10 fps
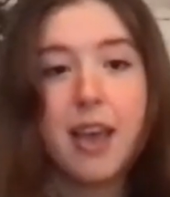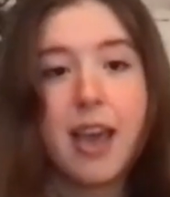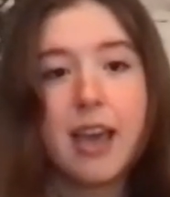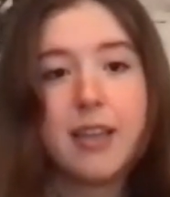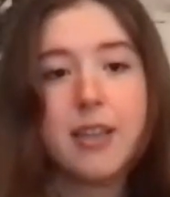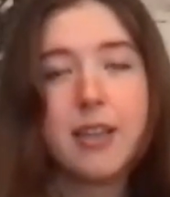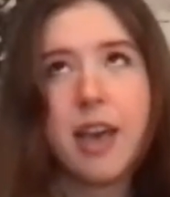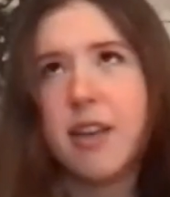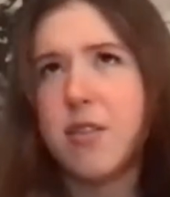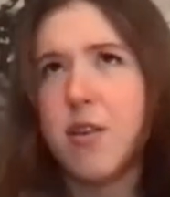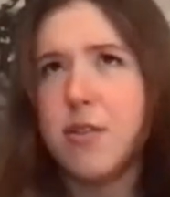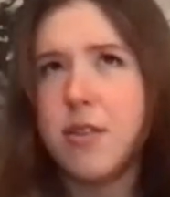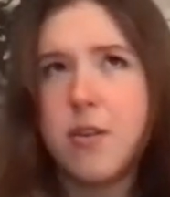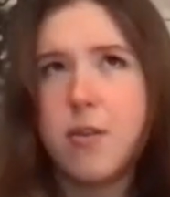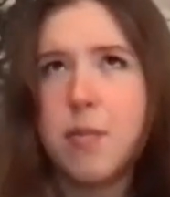And that is
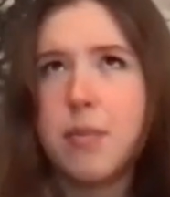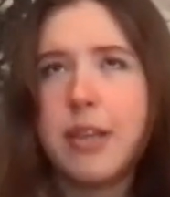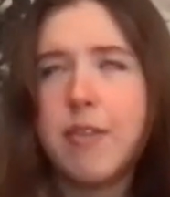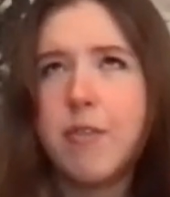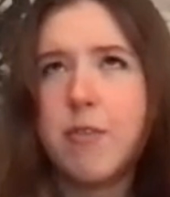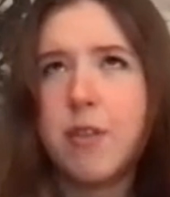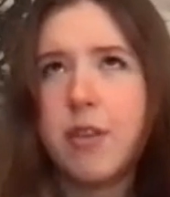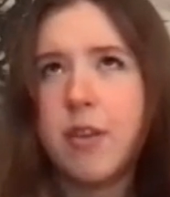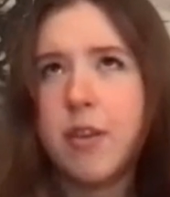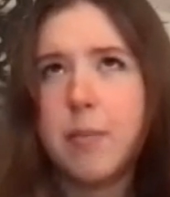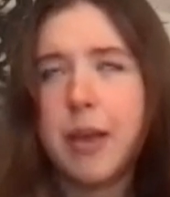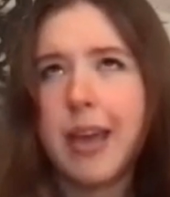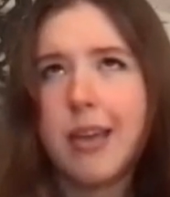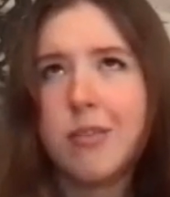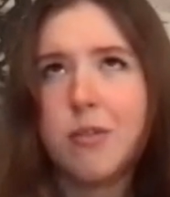also, I believe, my
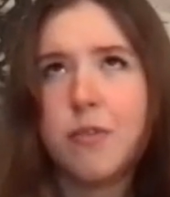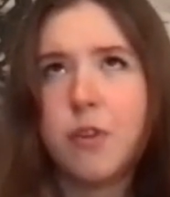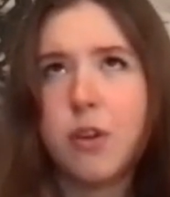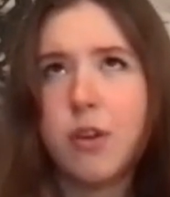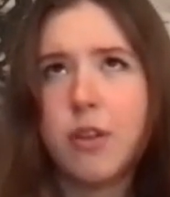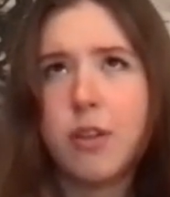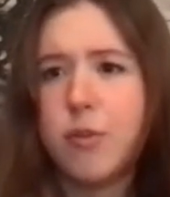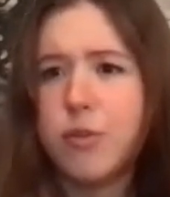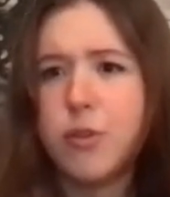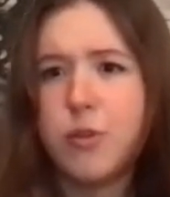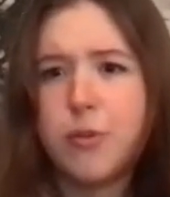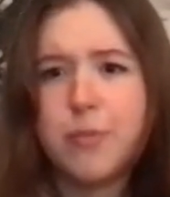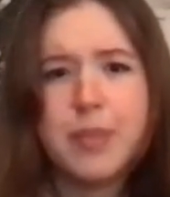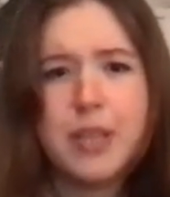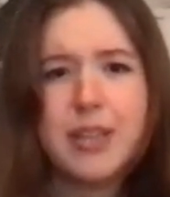handle for
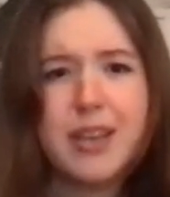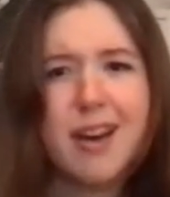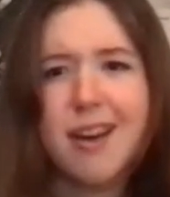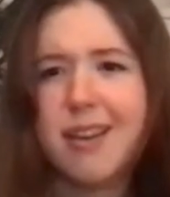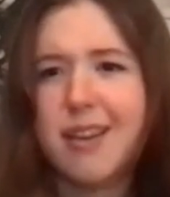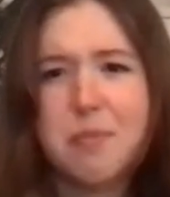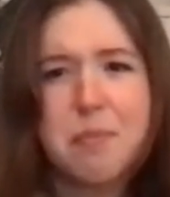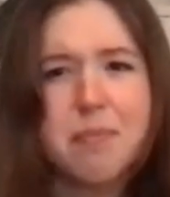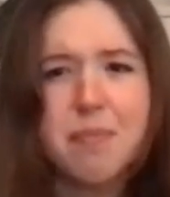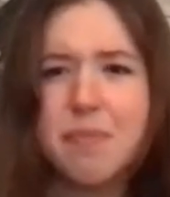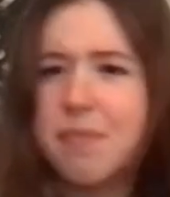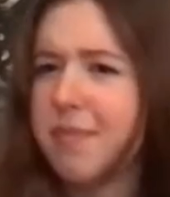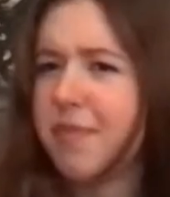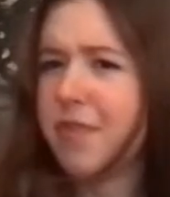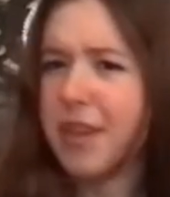YouTube, TikTok,
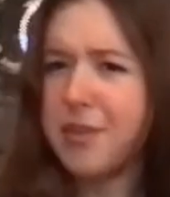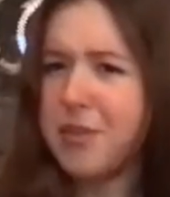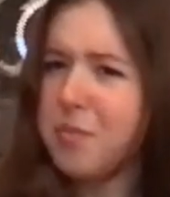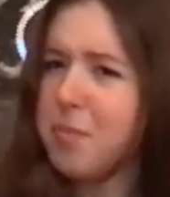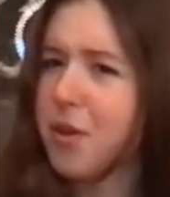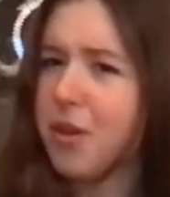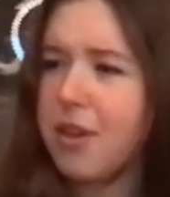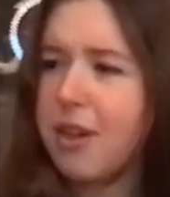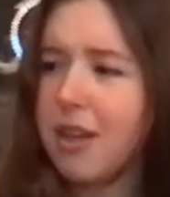Facebook,